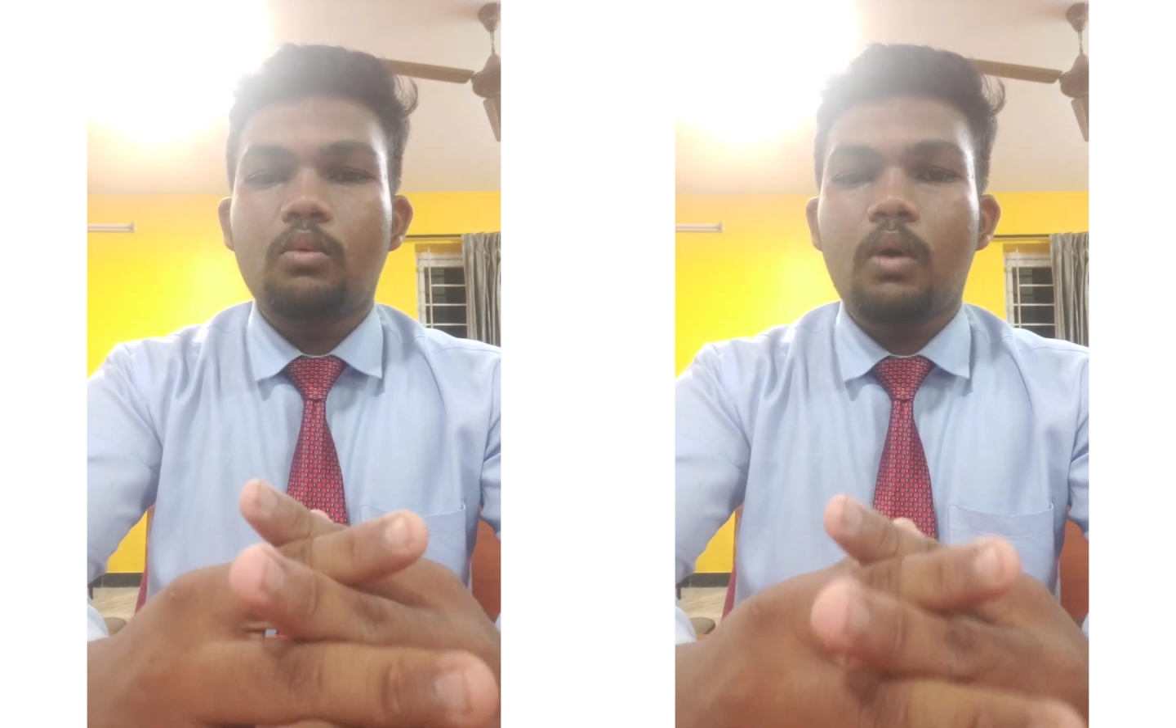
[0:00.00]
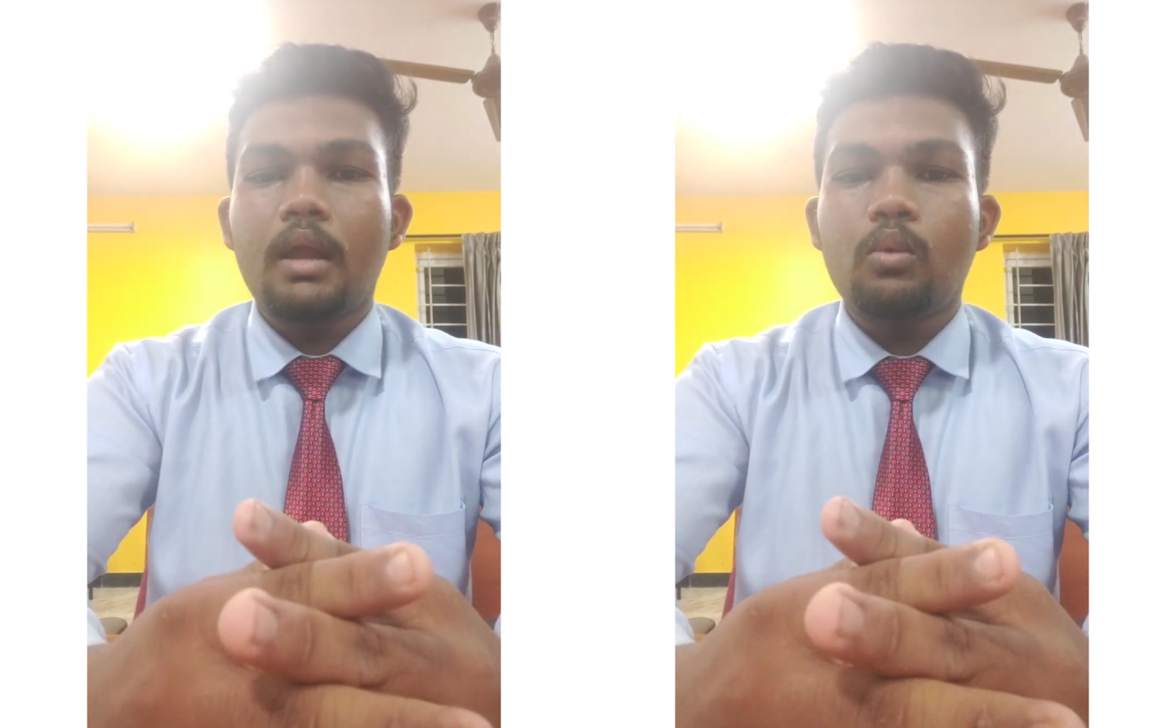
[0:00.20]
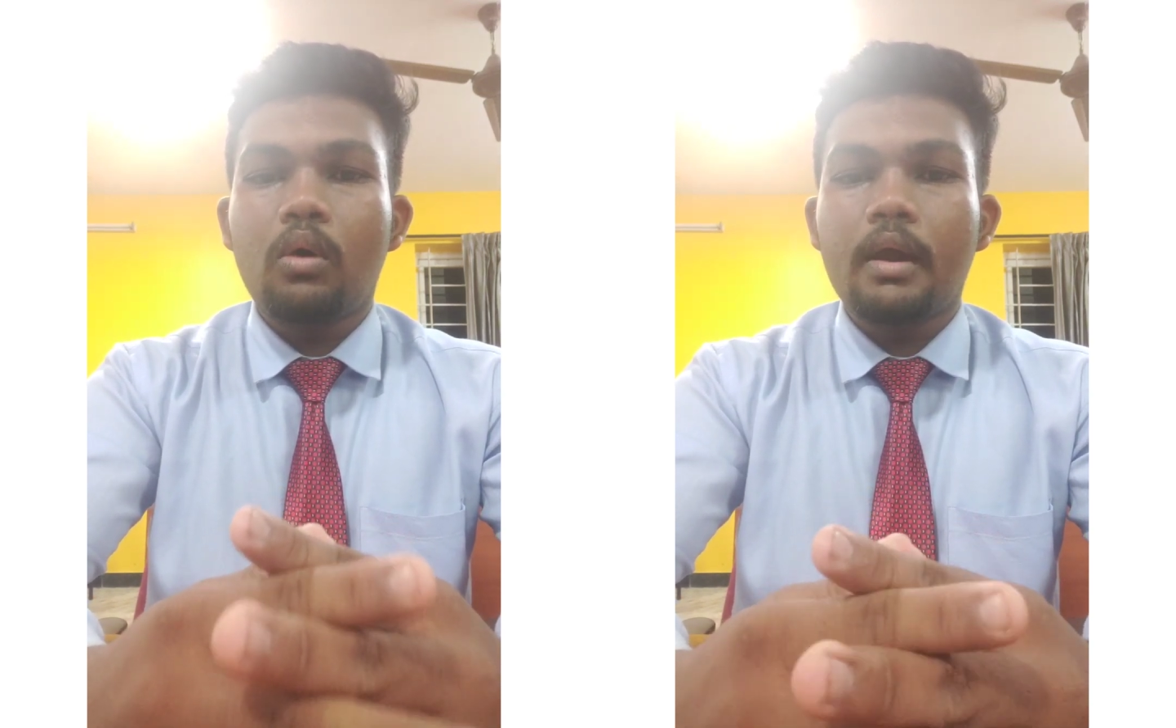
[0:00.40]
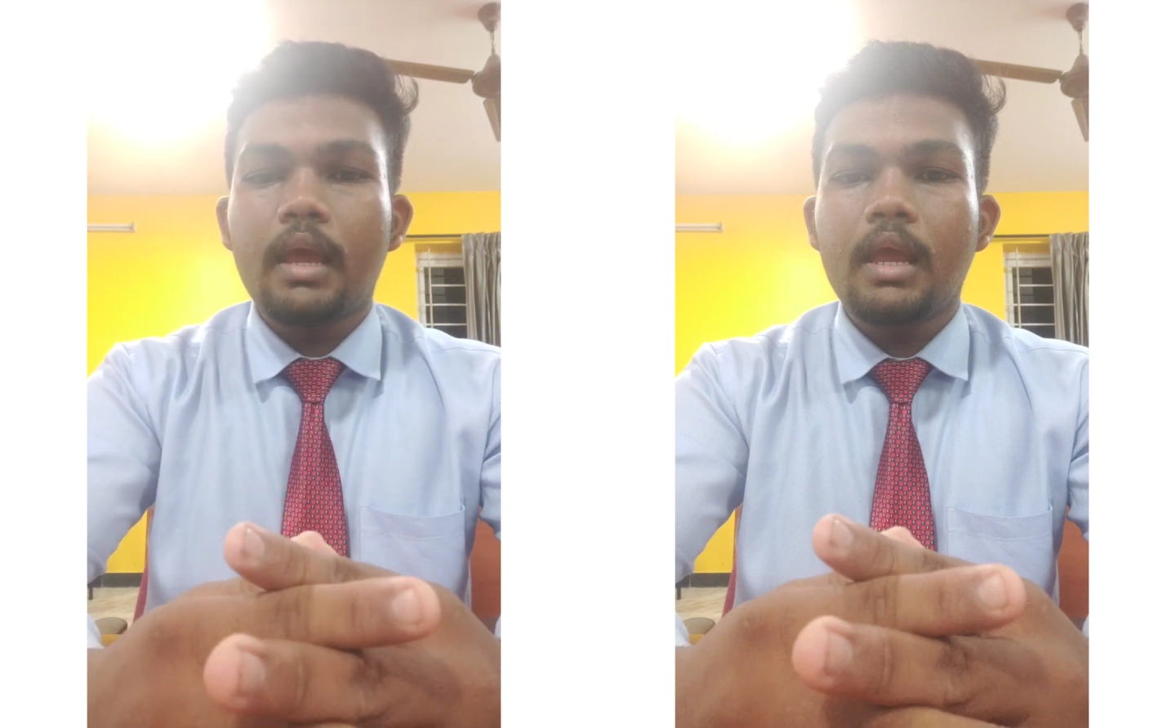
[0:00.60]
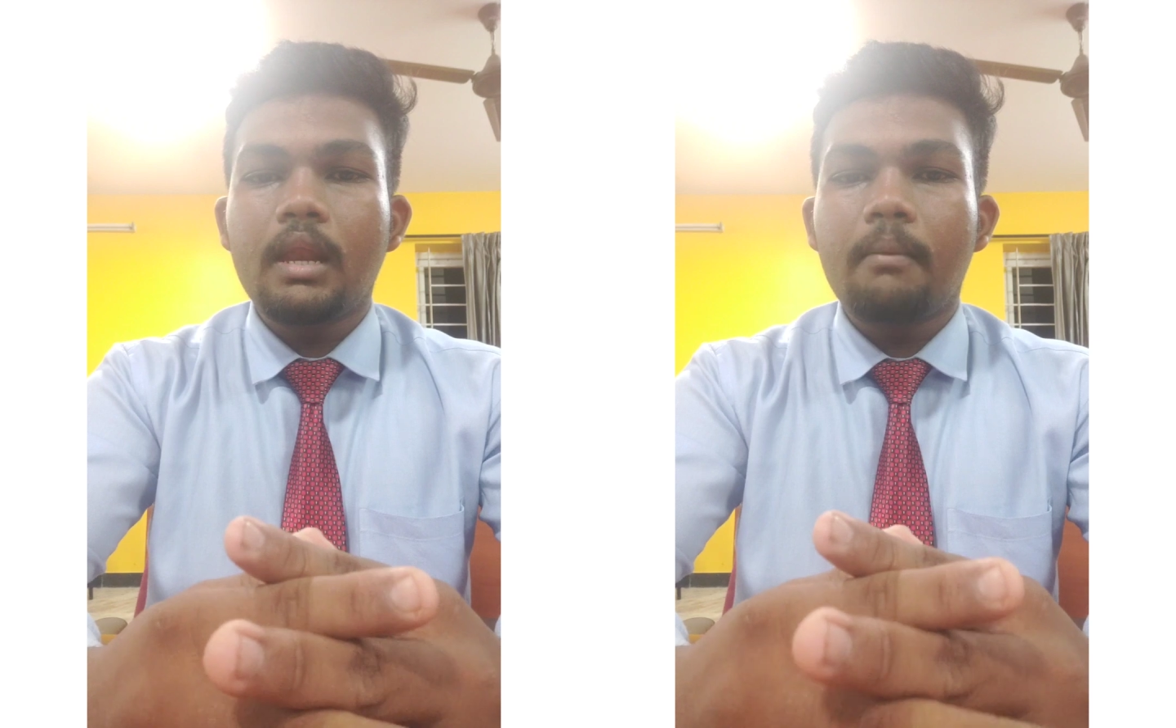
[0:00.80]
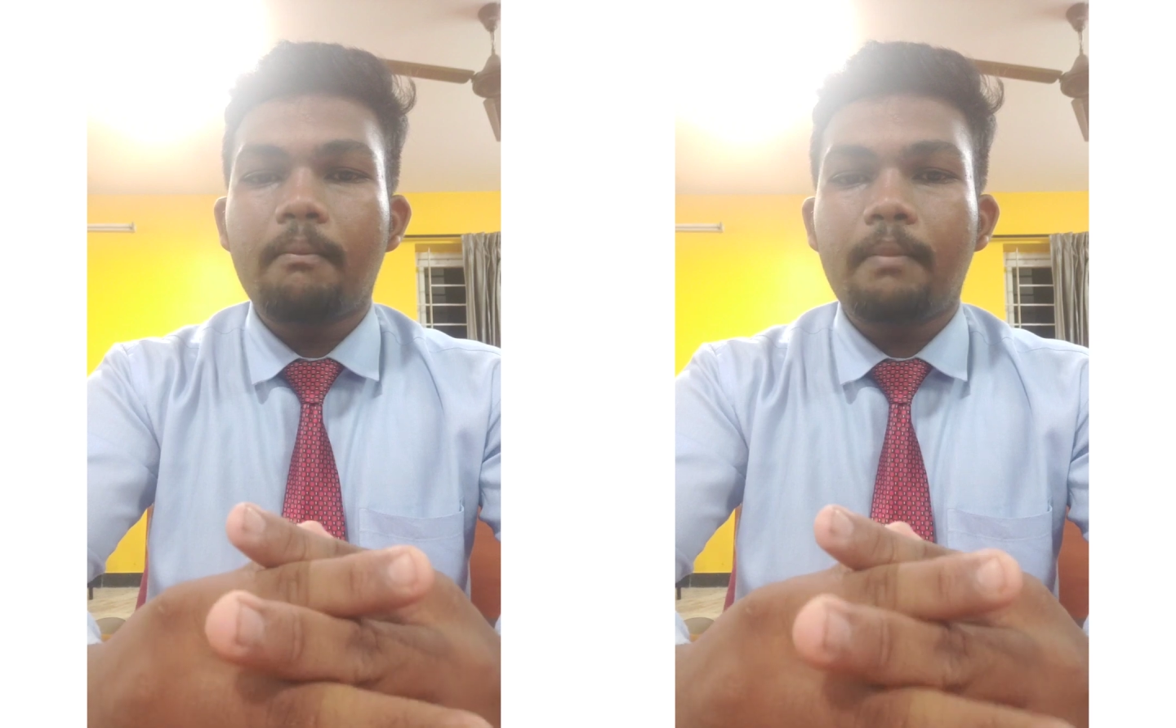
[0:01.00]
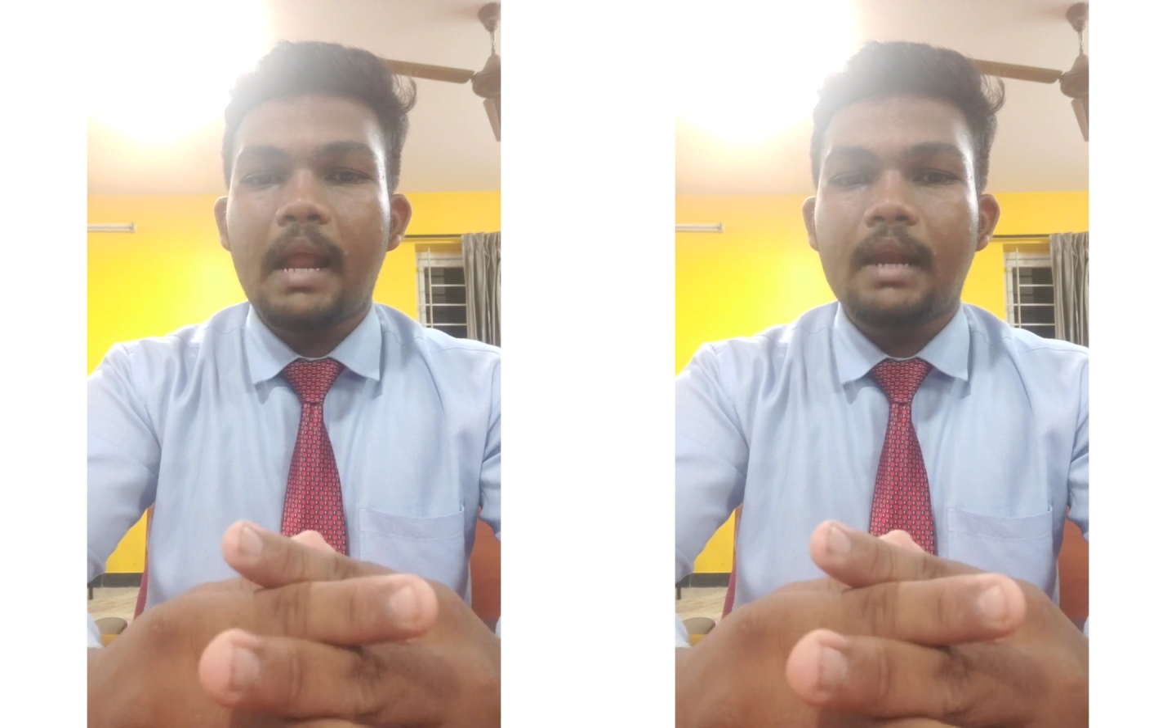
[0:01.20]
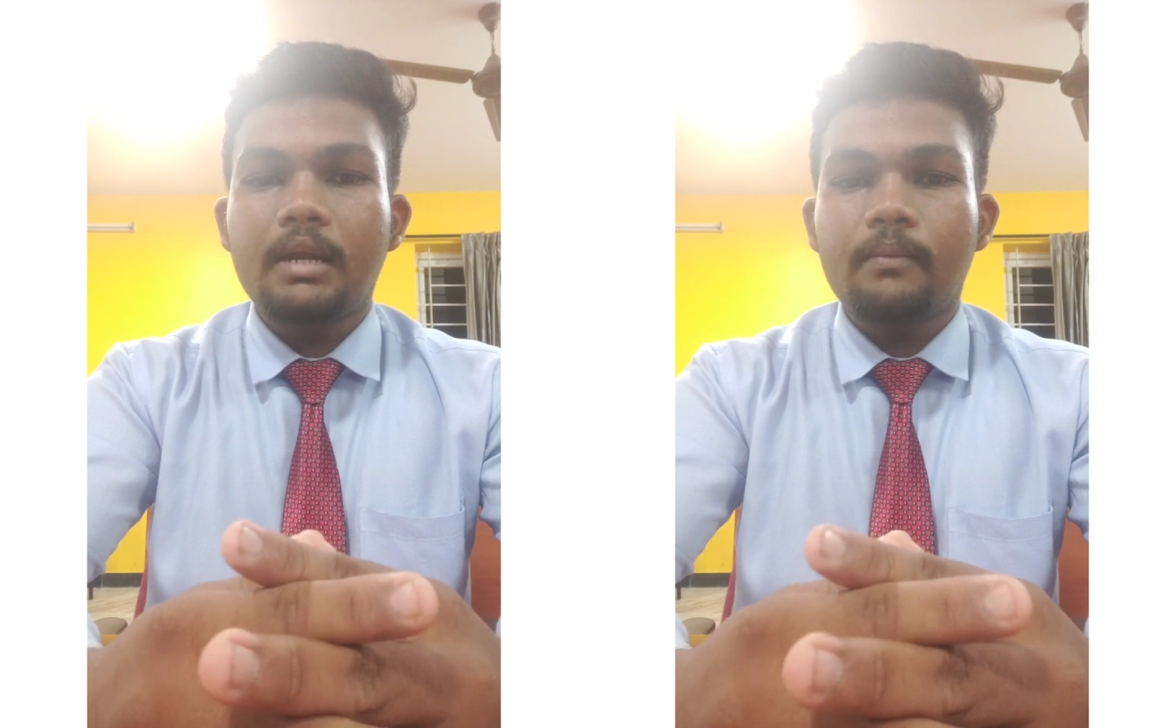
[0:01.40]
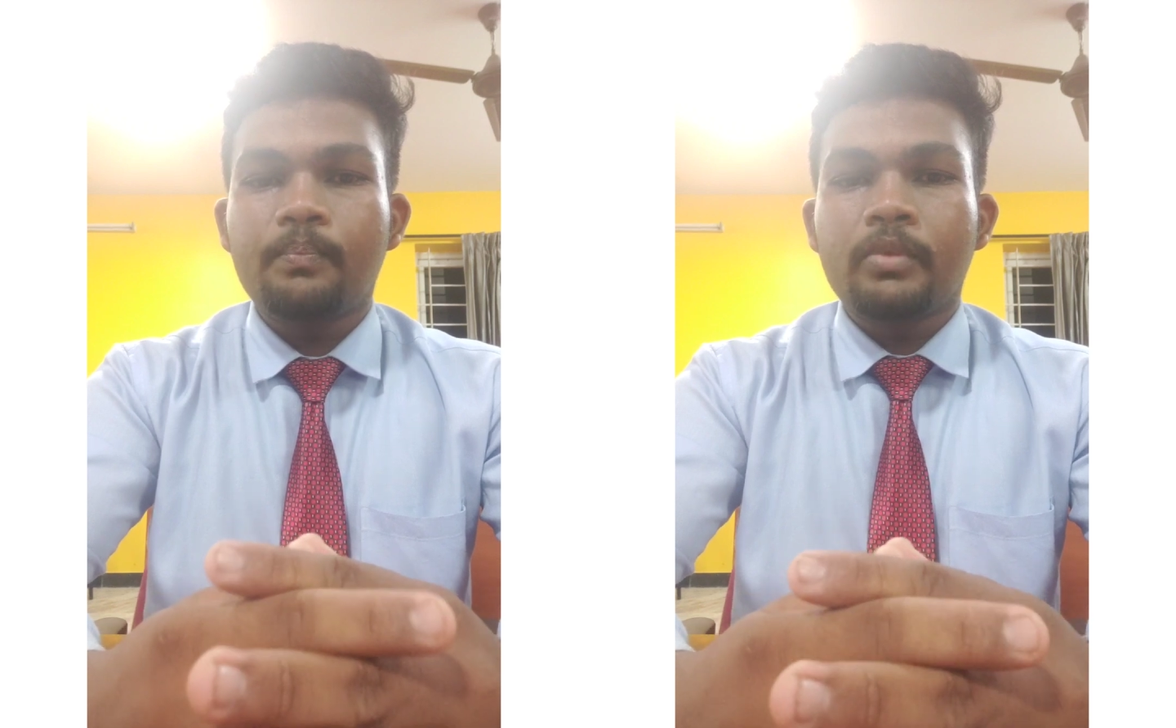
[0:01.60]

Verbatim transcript: while working in a plant